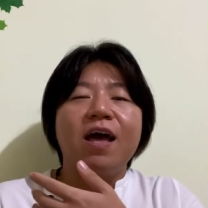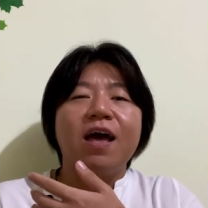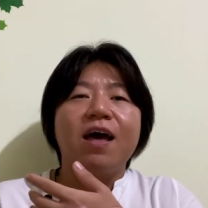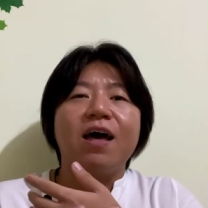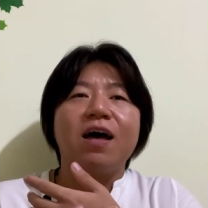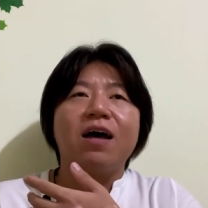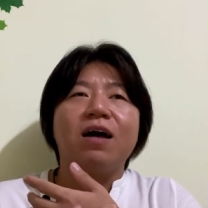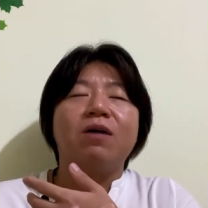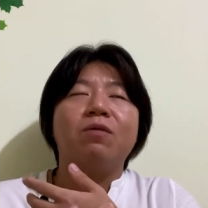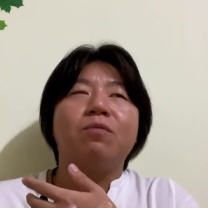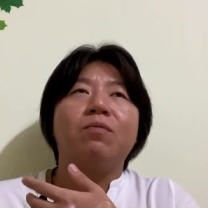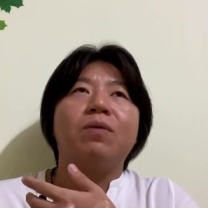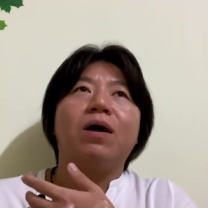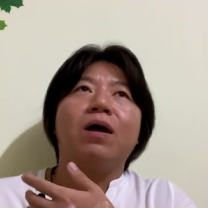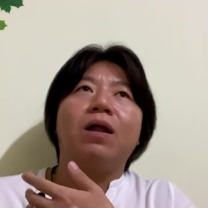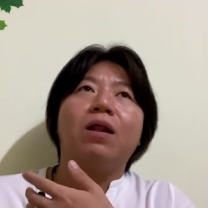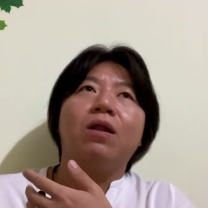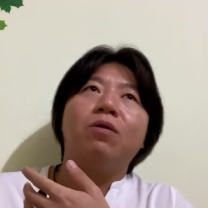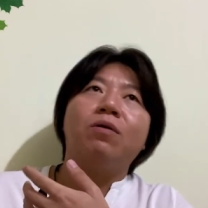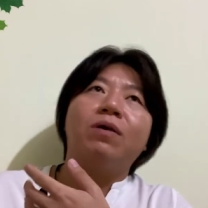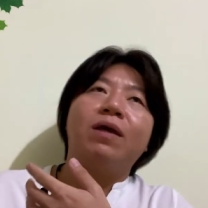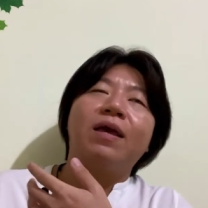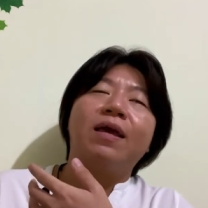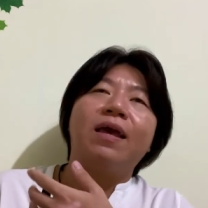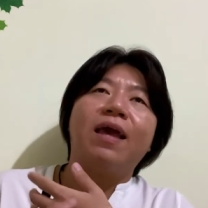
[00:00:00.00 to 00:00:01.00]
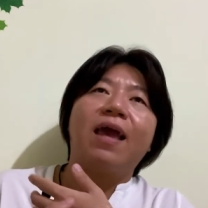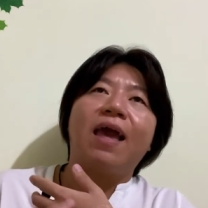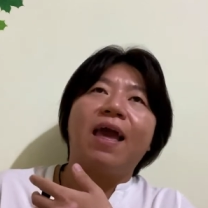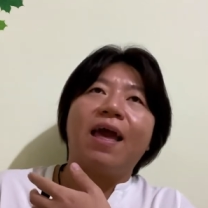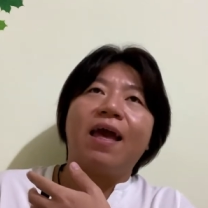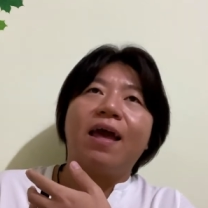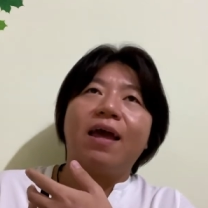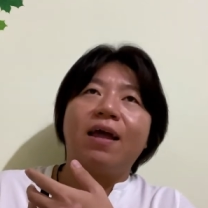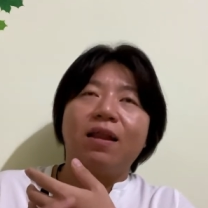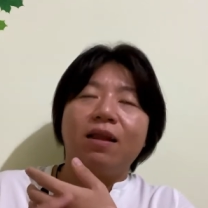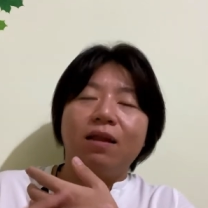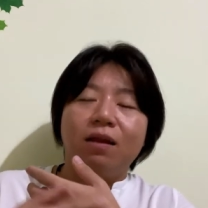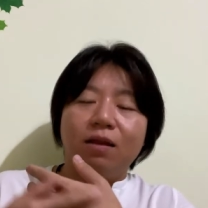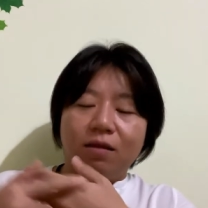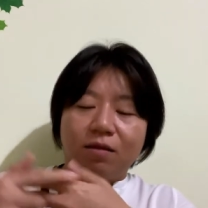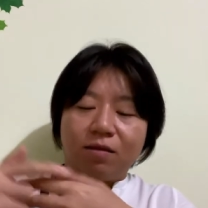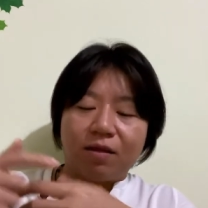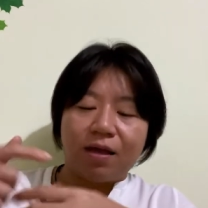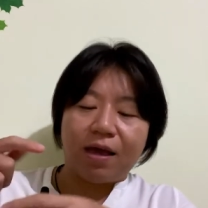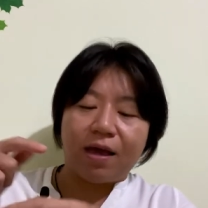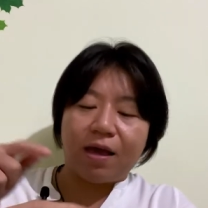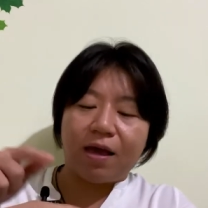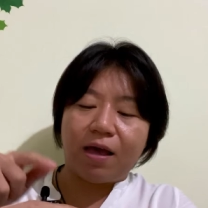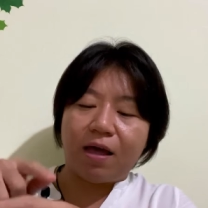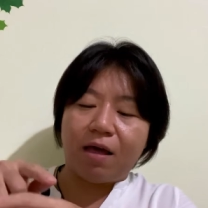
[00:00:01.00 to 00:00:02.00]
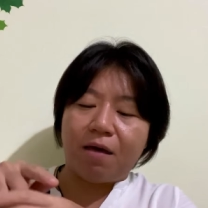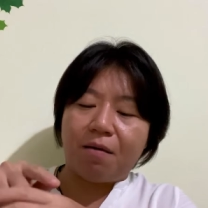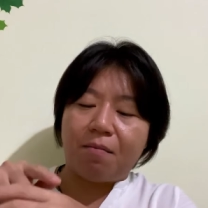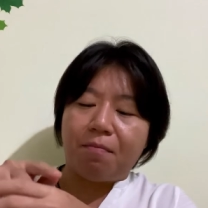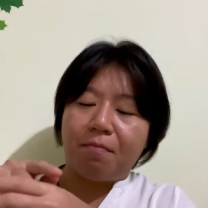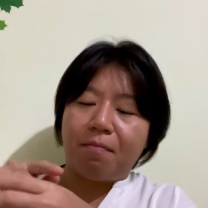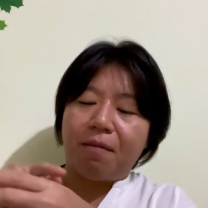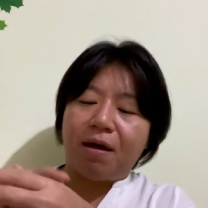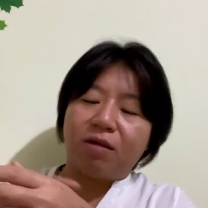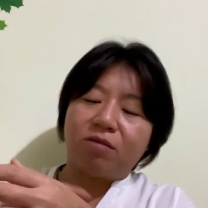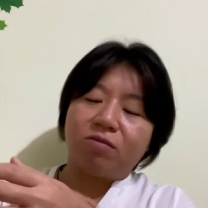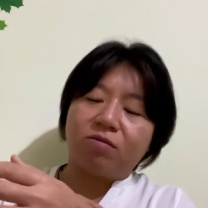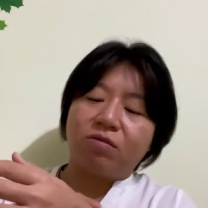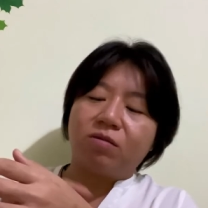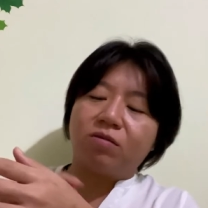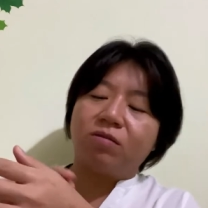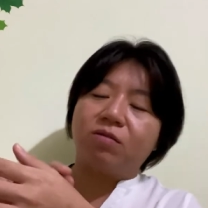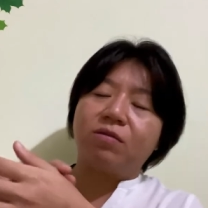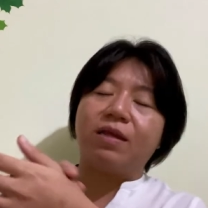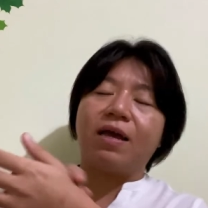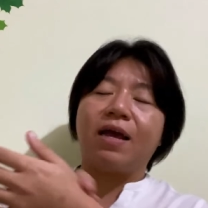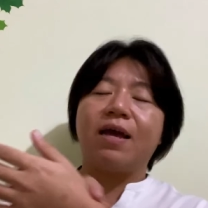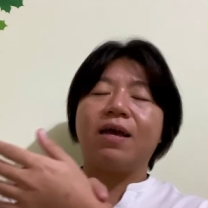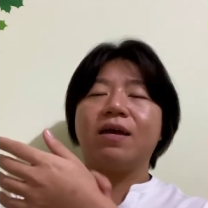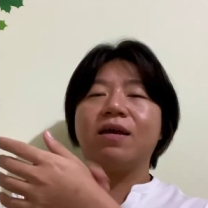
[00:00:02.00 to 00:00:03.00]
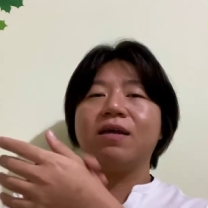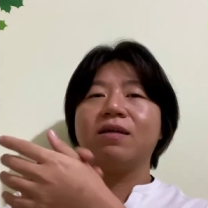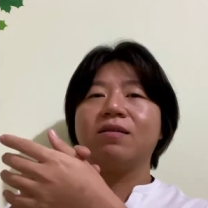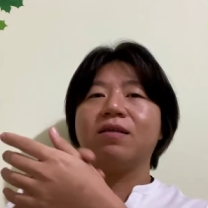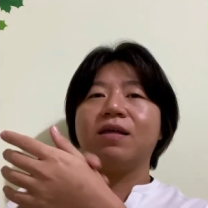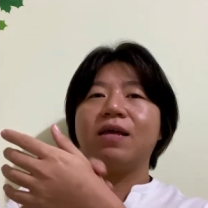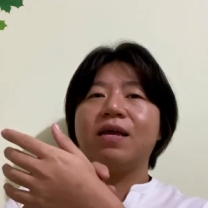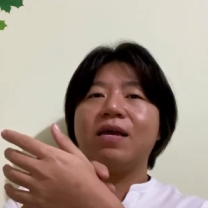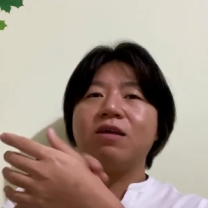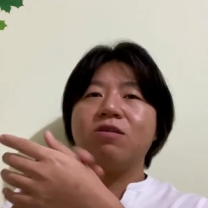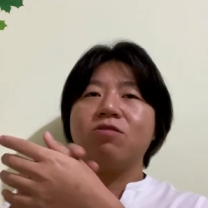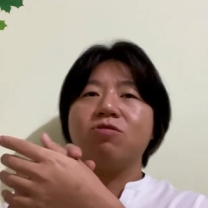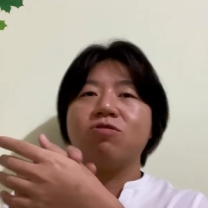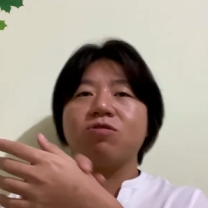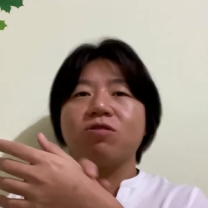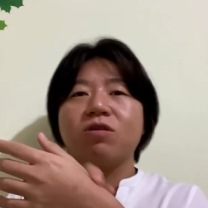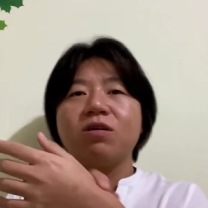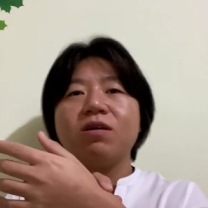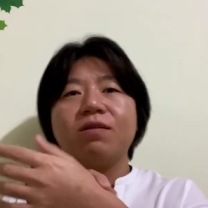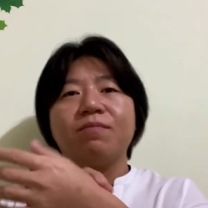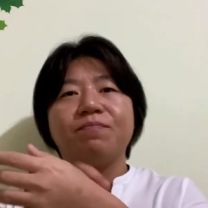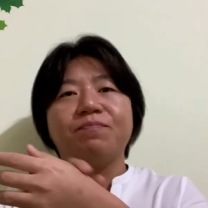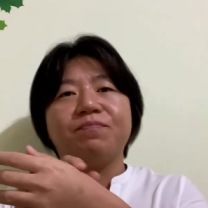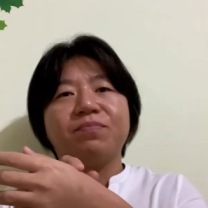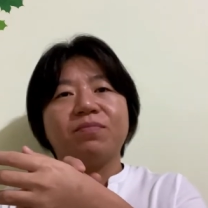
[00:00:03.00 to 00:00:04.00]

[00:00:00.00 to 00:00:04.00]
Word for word: uh, we are looking at say a muscle that is injured.